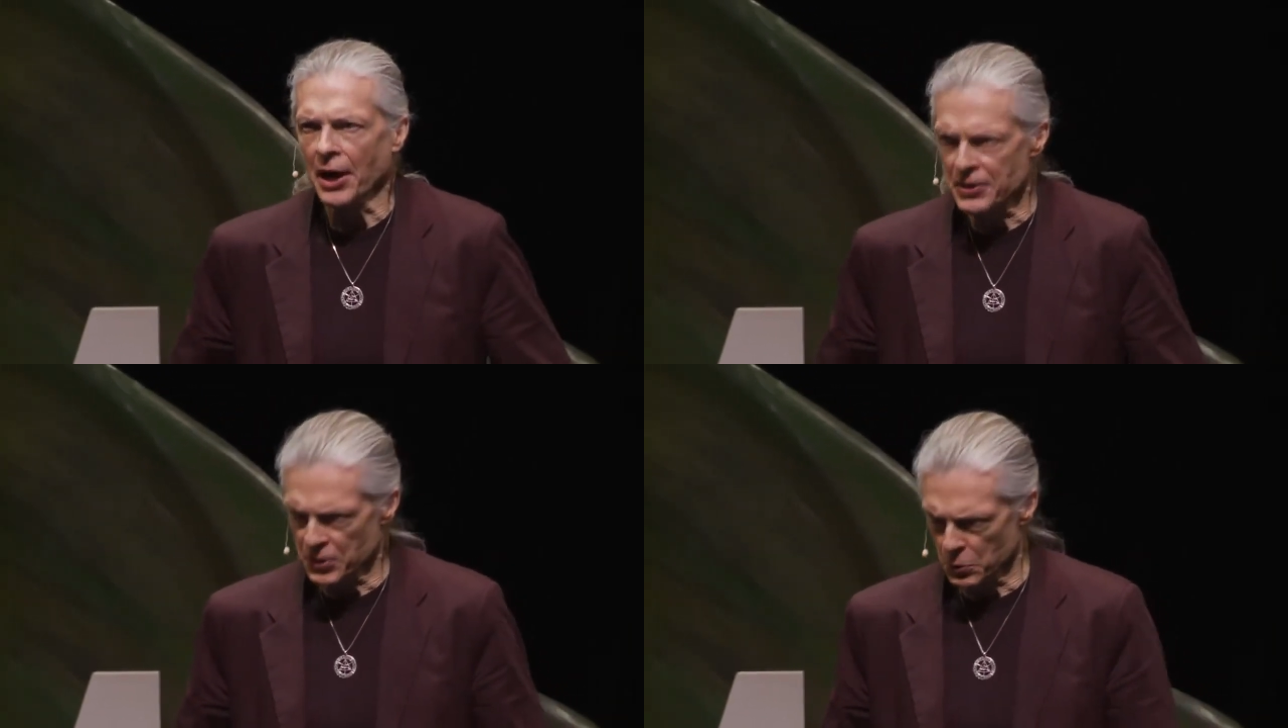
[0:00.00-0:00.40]

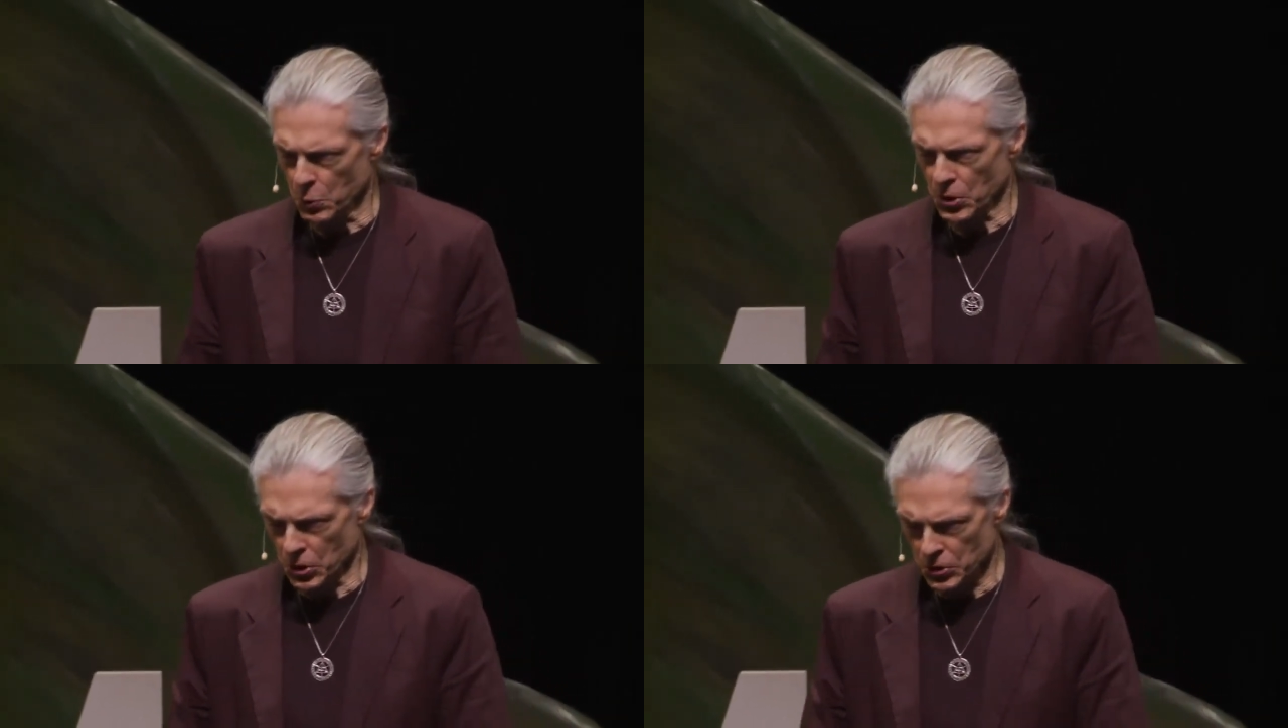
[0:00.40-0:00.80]

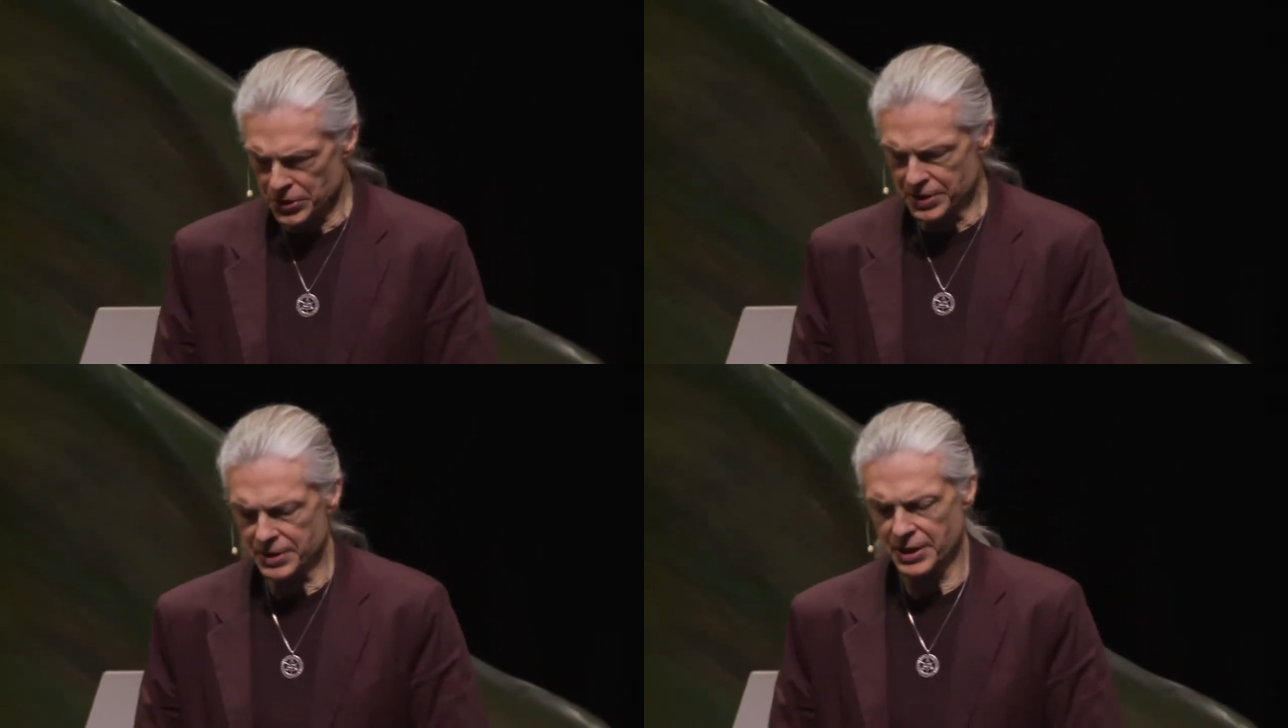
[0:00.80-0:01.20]

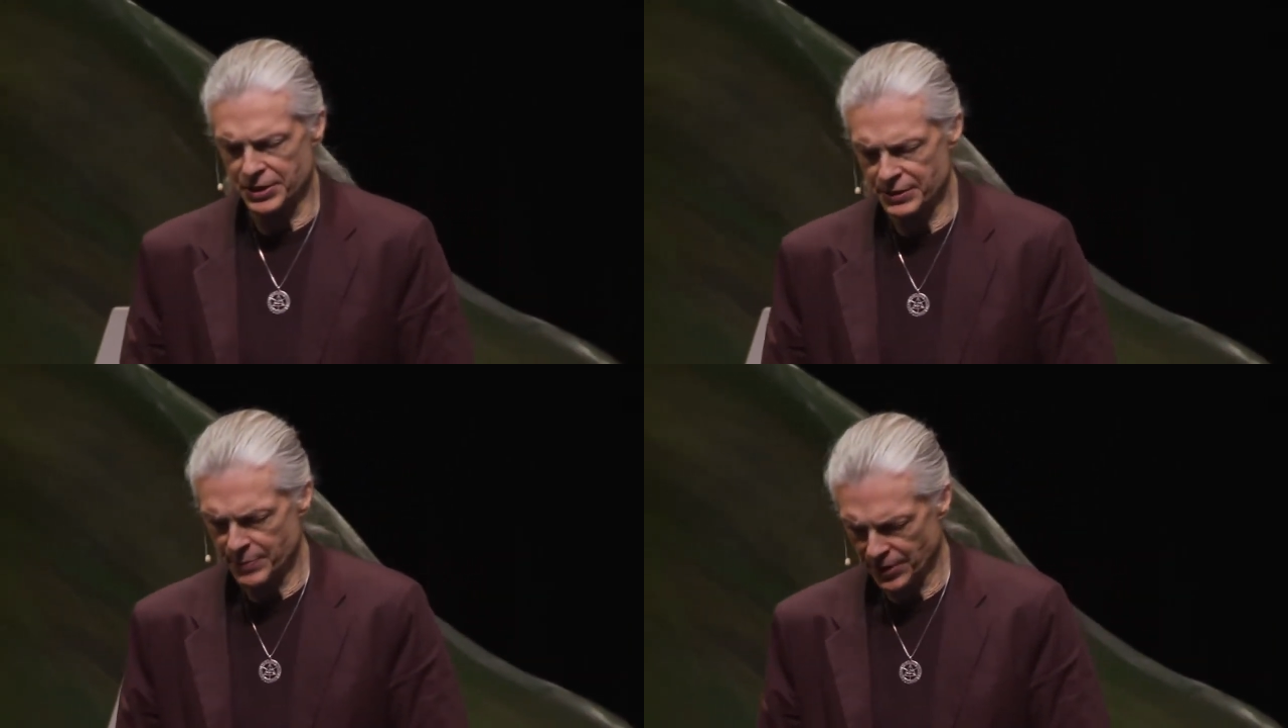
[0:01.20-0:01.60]
underworld
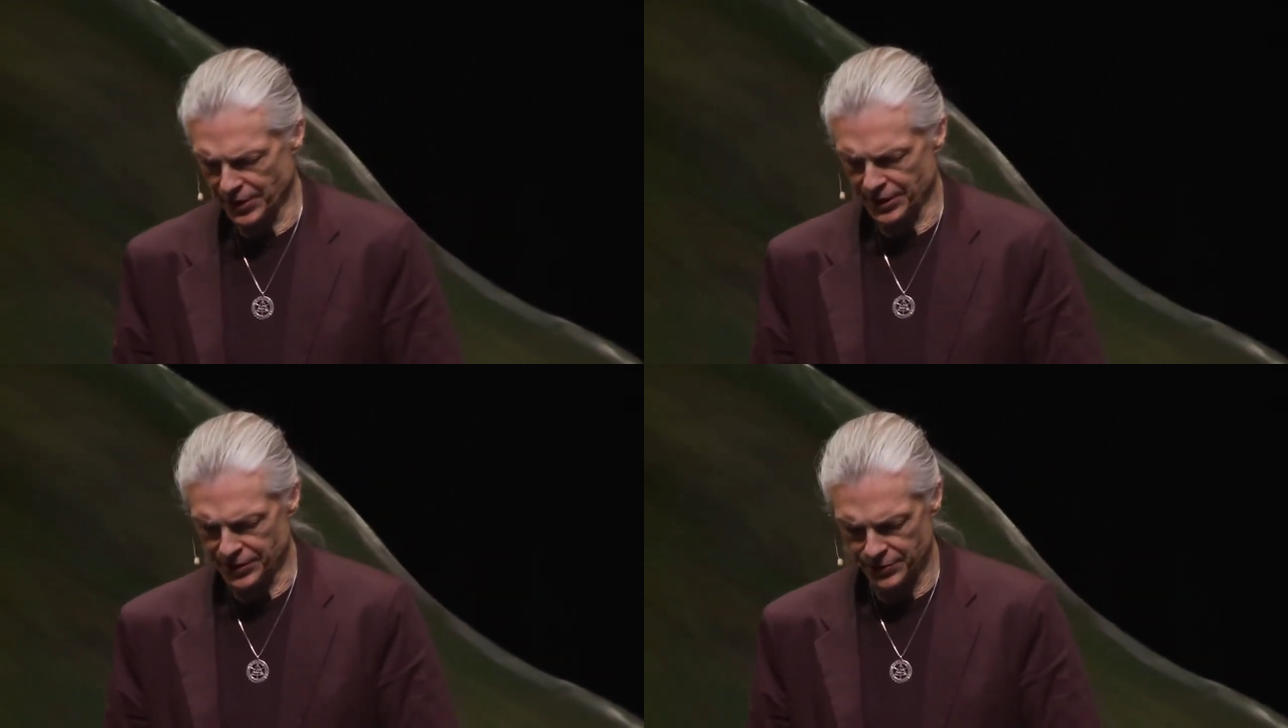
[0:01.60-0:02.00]

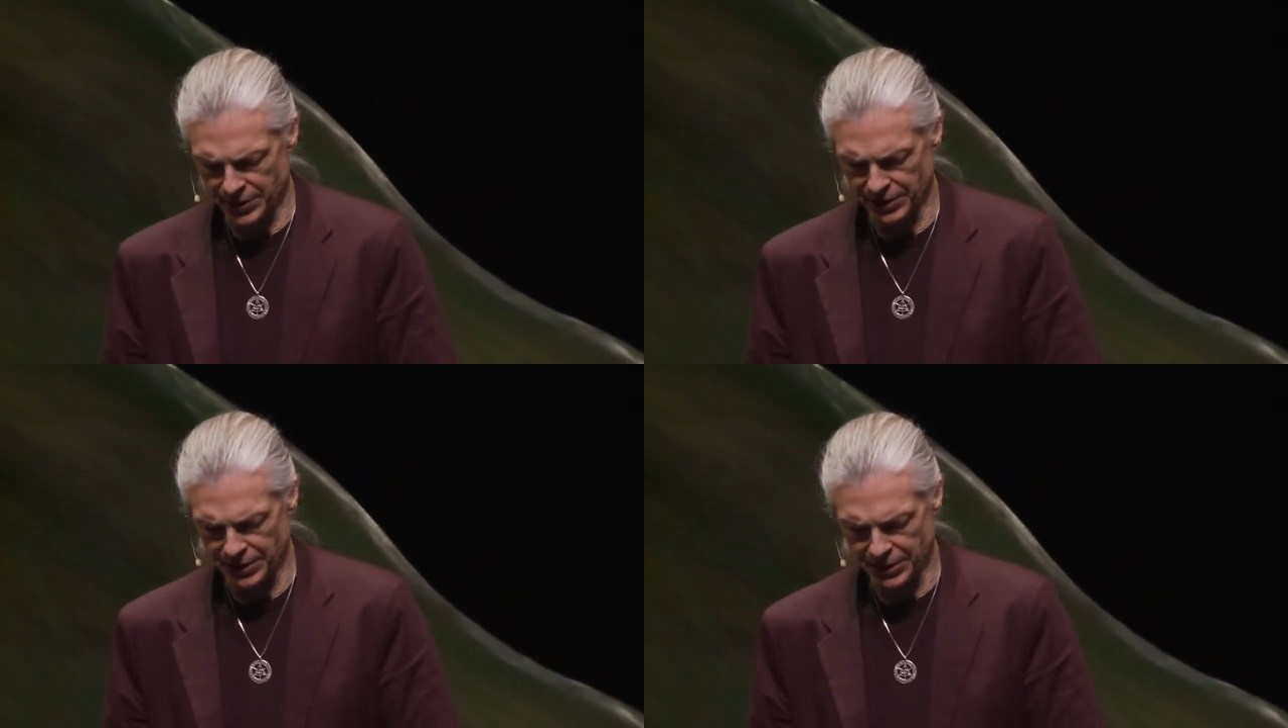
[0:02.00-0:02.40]
experience,
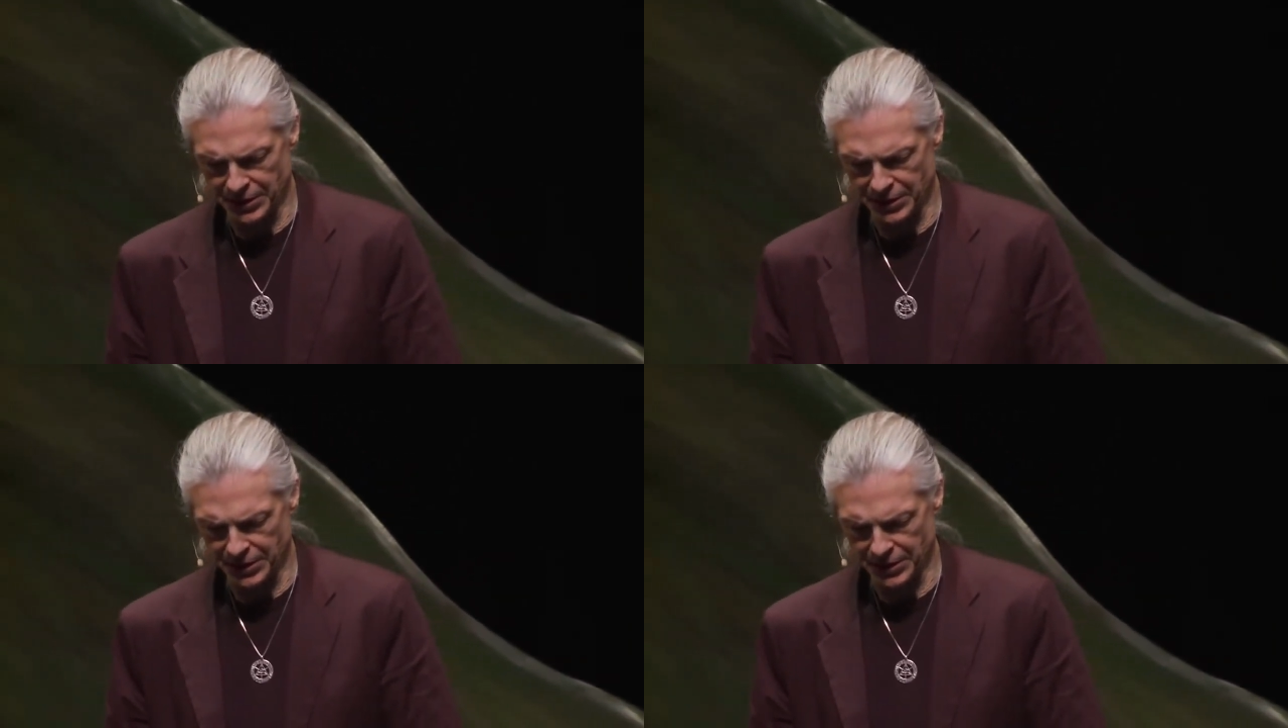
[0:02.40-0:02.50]
really.